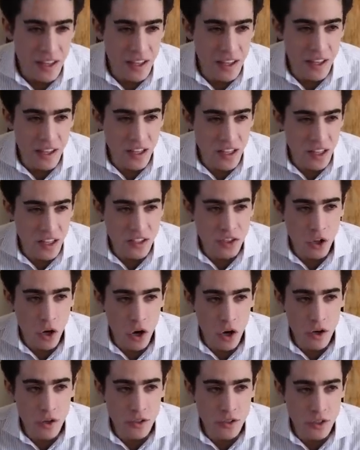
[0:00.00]
it's
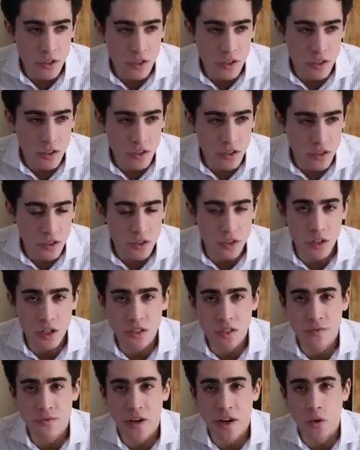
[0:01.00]
hard to, to
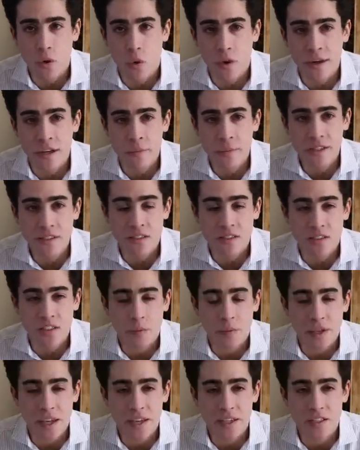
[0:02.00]
justify organ meats in
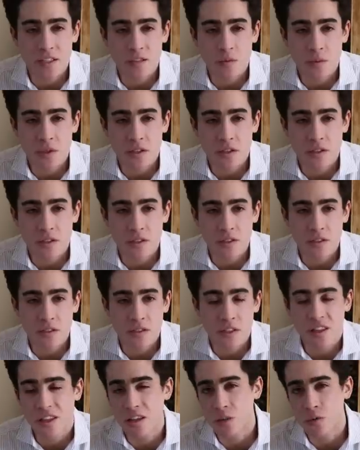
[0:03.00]
some cases
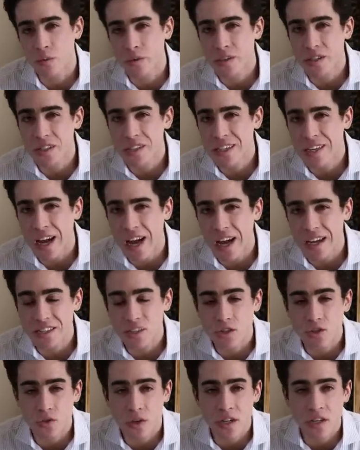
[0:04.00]
because they're really
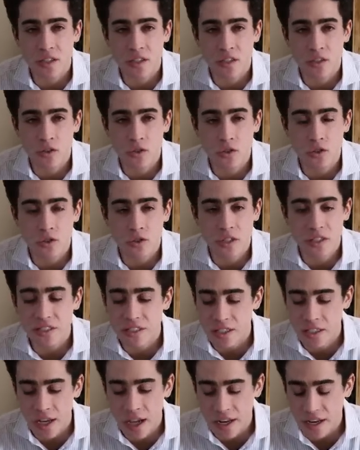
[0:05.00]
concentrated in
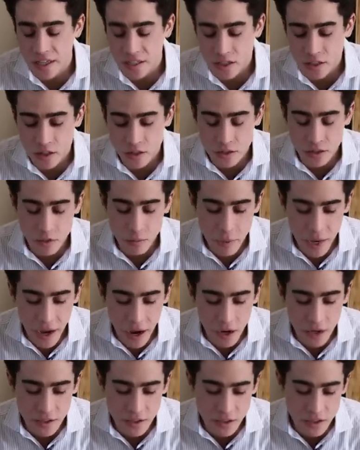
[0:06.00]
nutrients and not necessarily
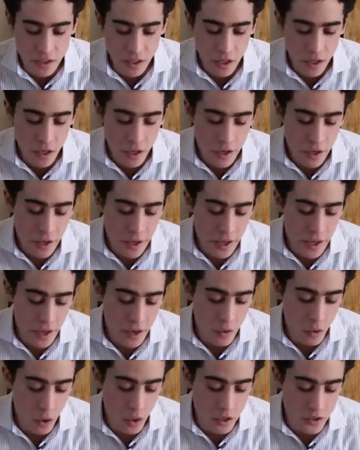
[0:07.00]
balanced.
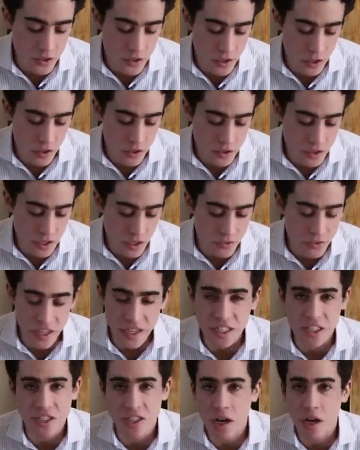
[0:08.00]
And also stuff
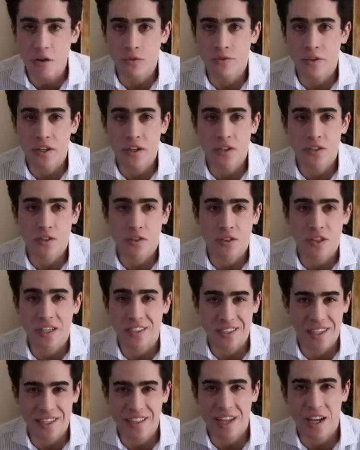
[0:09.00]
like shellfish or
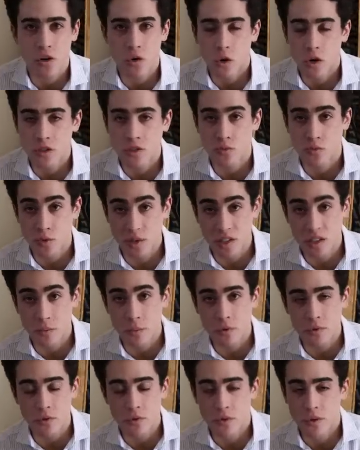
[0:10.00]
things like that are also really
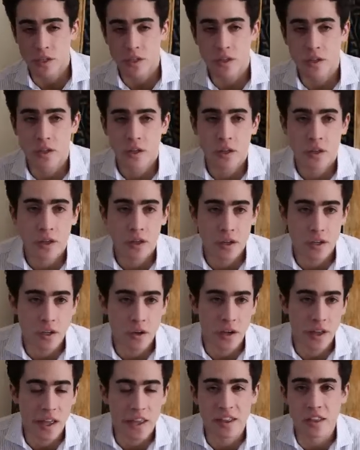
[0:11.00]
polluted. You
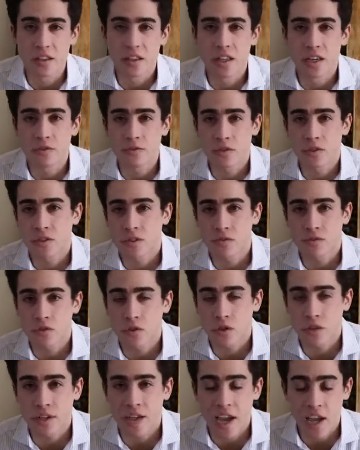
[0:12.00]
know, and the livers of
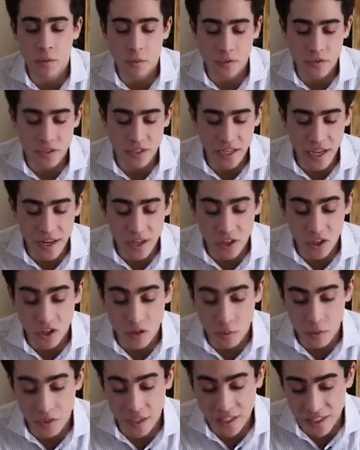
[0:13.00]
certain animals can
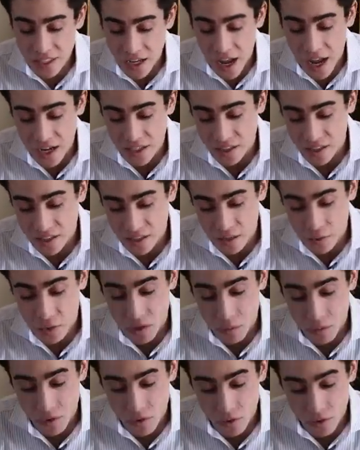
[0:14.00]
accumulate toxins and
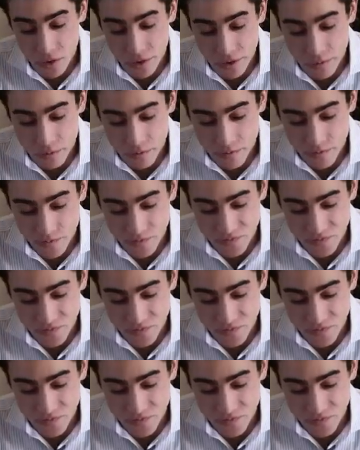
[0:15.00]
be polluted.